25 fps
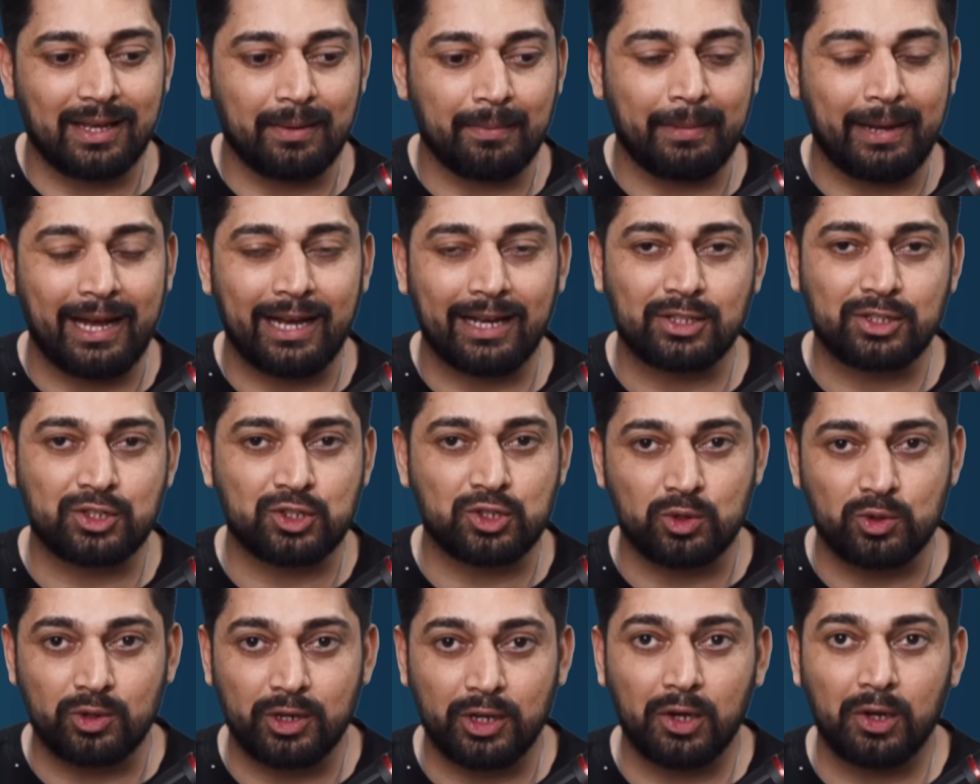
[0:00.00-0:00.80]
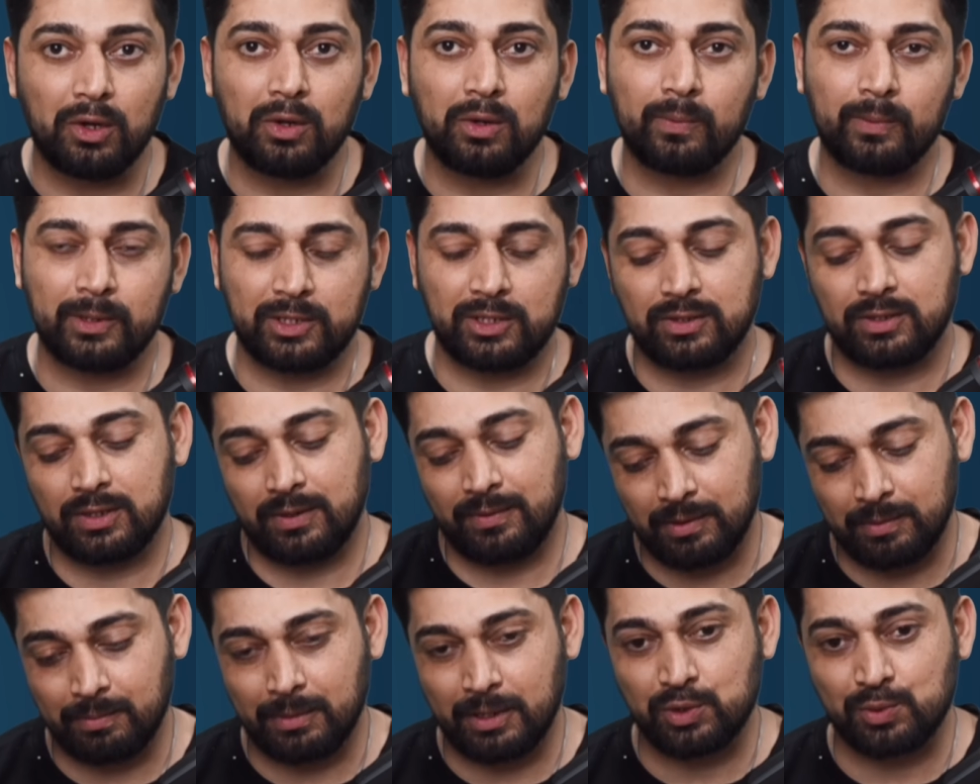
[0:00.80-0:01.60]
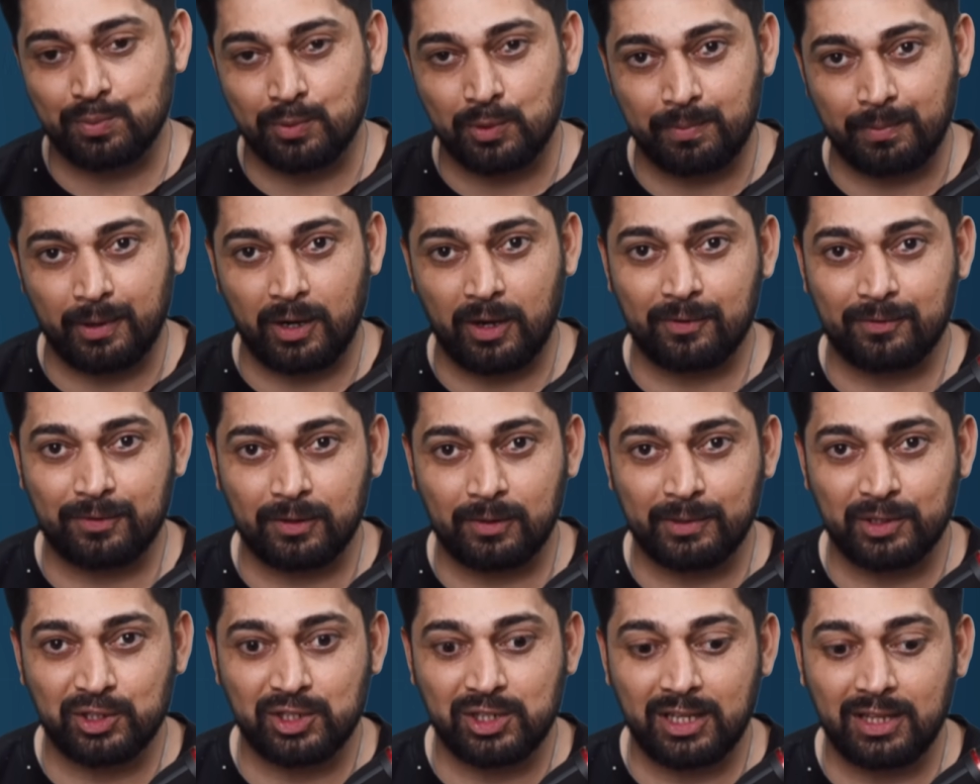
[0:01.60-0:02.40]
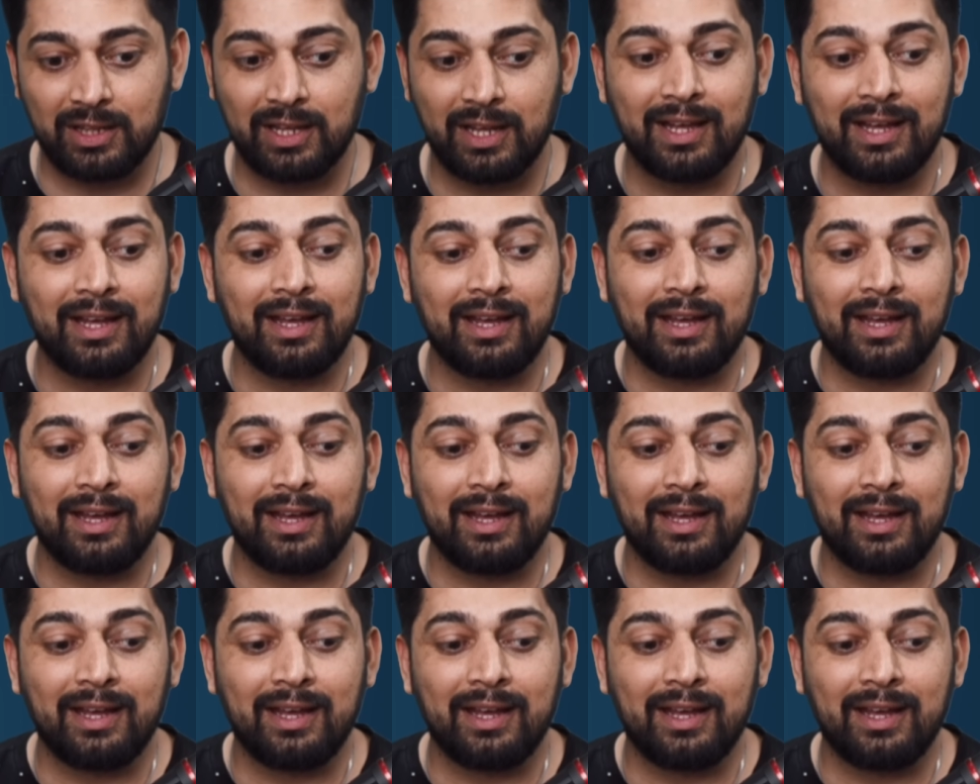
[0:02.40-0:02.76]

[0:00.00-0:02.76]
a Mac Studio, which is even much more powerful machine.